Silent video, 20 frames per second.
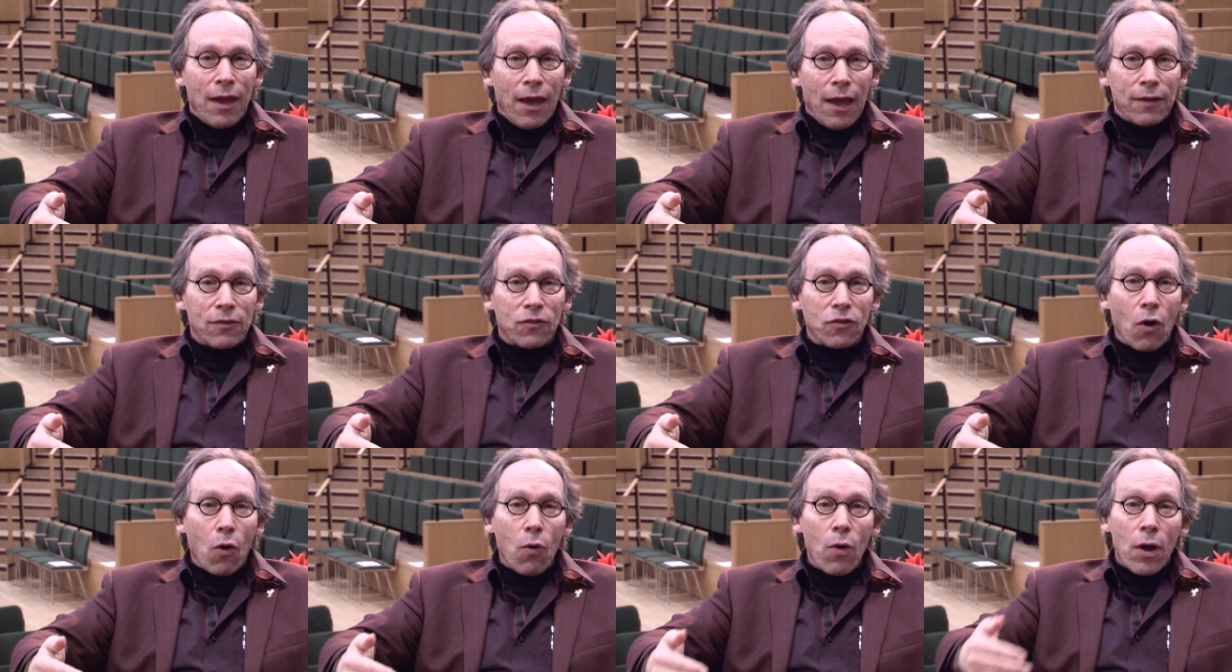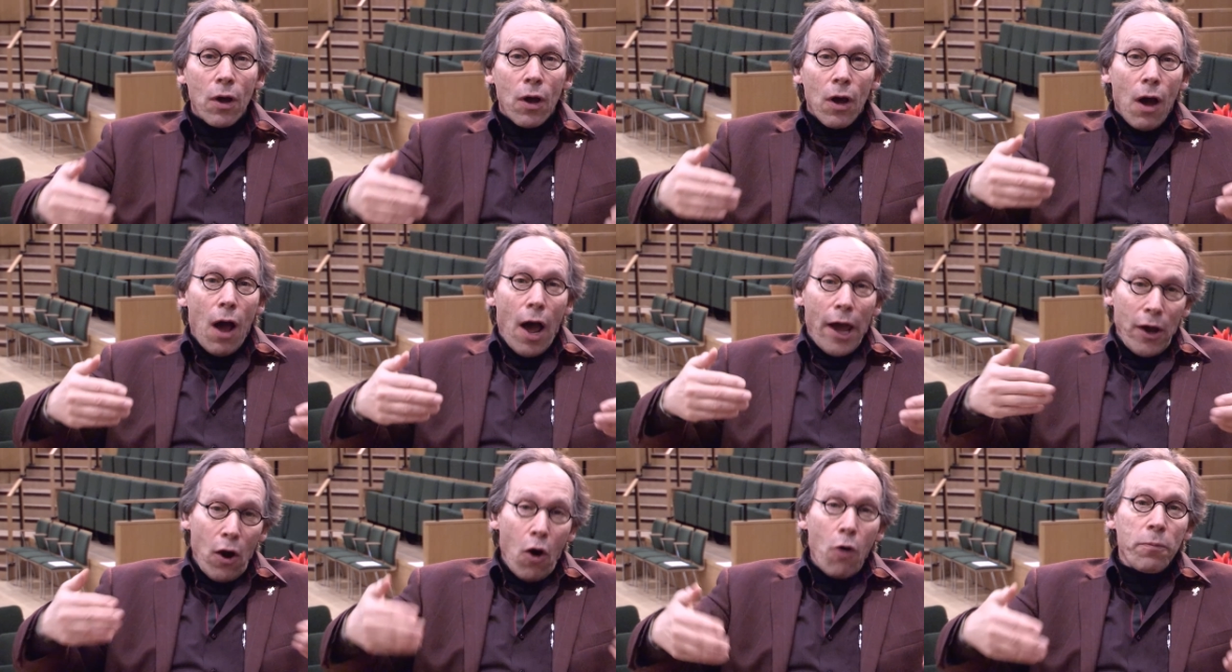And so
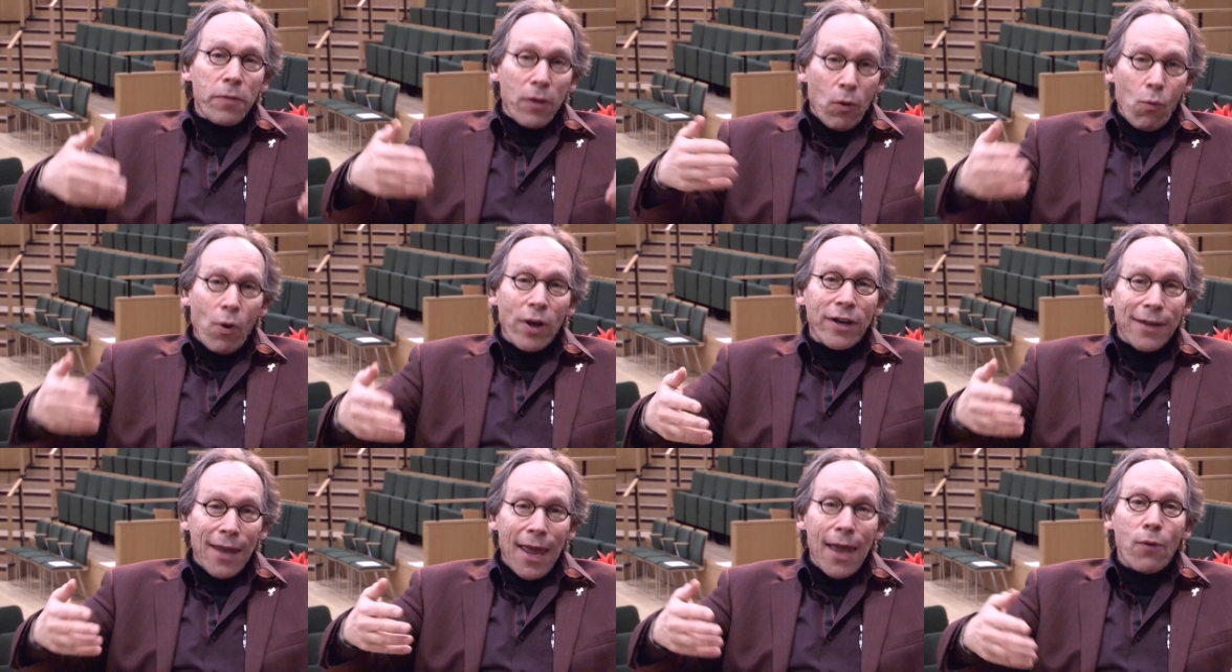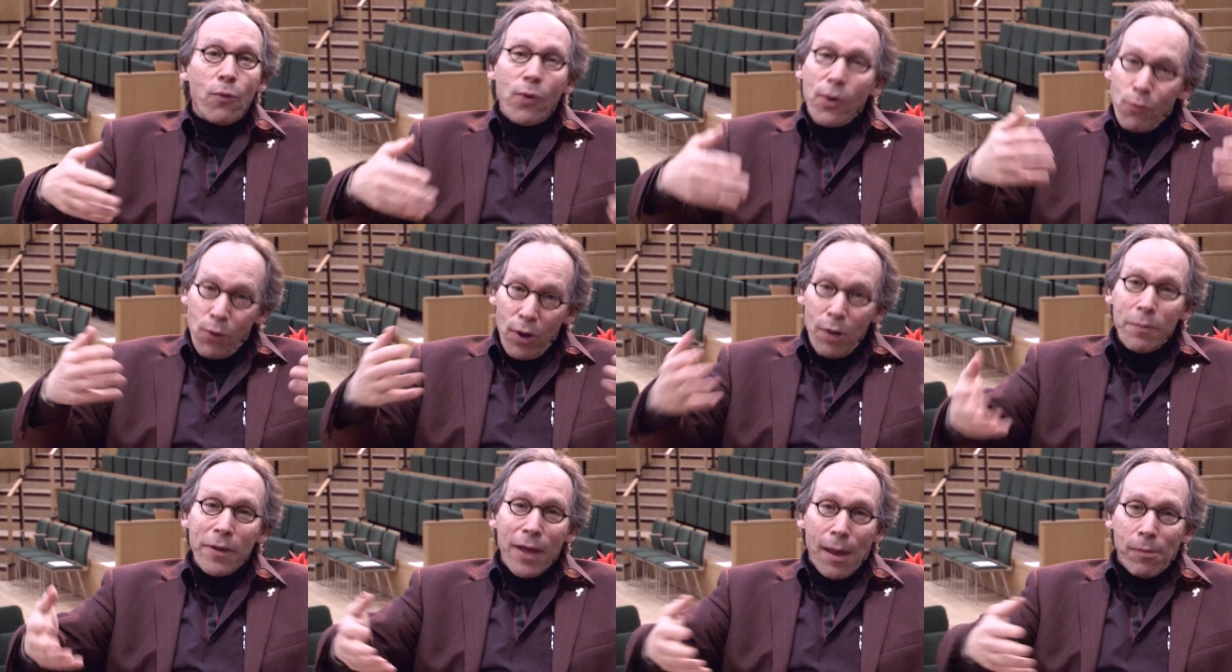I hope that one day we
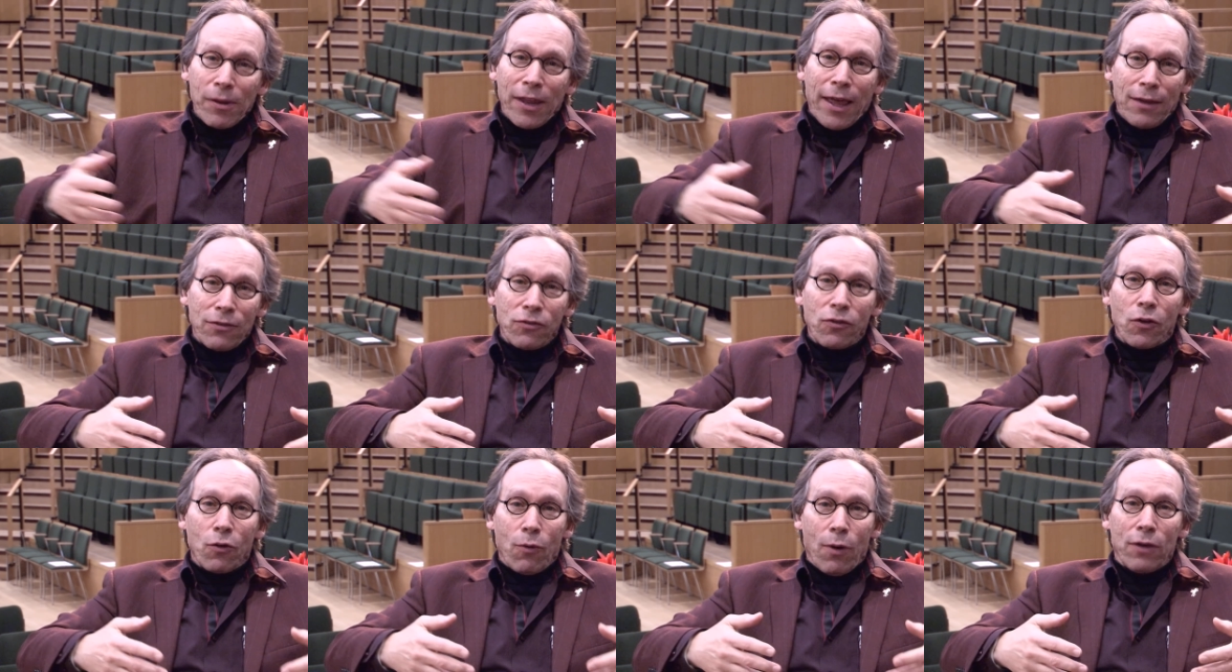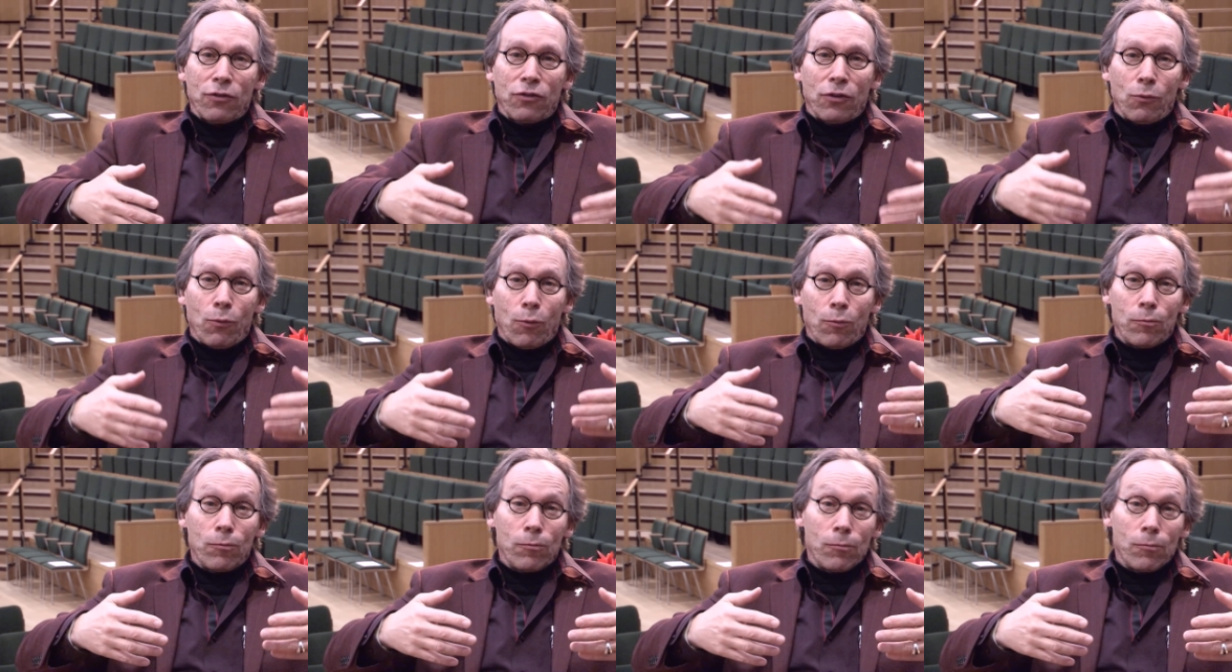will be able to answer the question,